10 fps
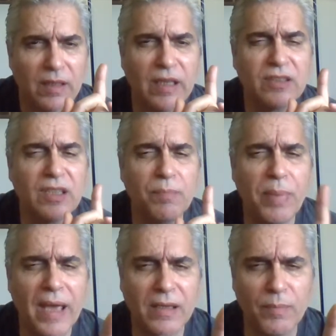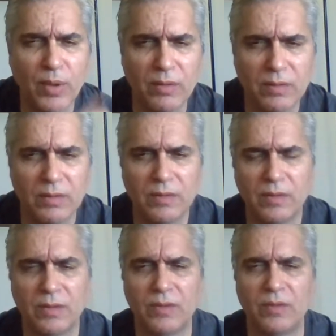It's impeccable,
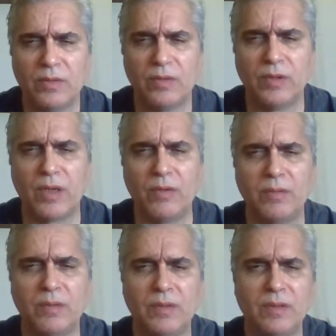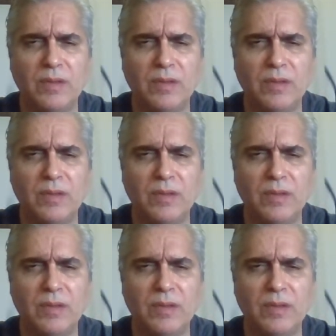you know?